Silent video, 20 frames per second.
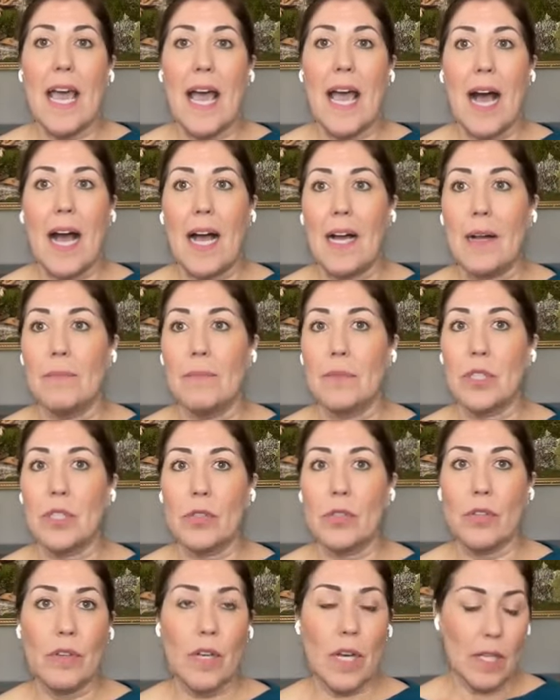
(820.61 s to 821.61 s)
So
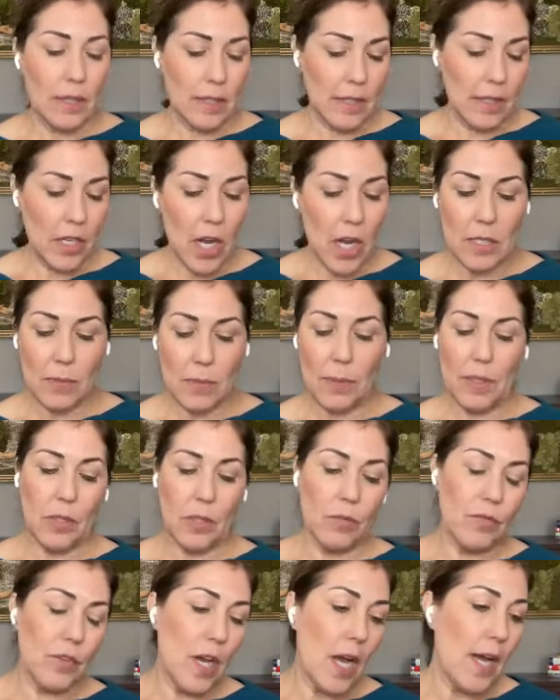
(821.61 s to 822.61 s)
you've got the gossiping,
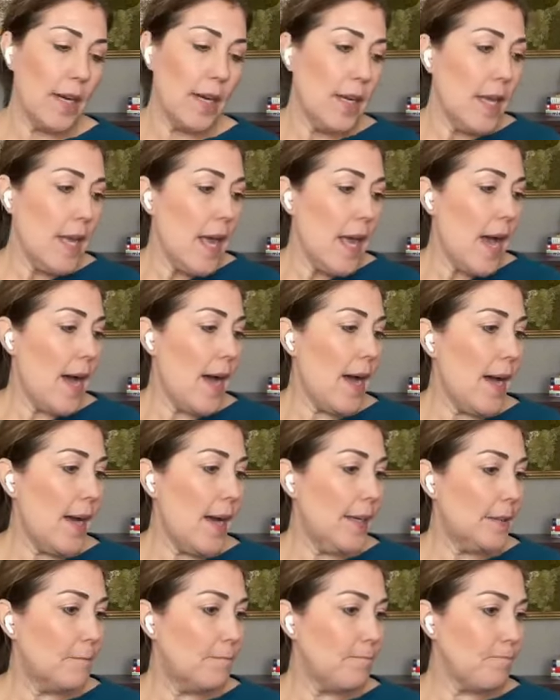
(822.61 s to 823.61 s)
you've got,
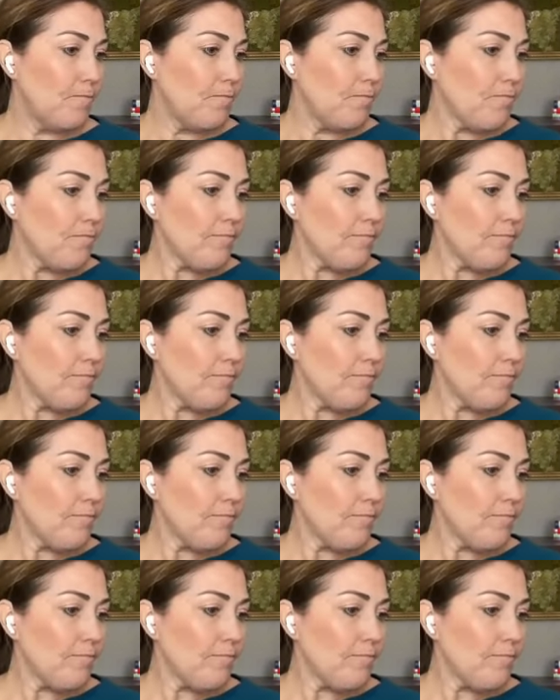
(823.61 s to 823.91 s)
the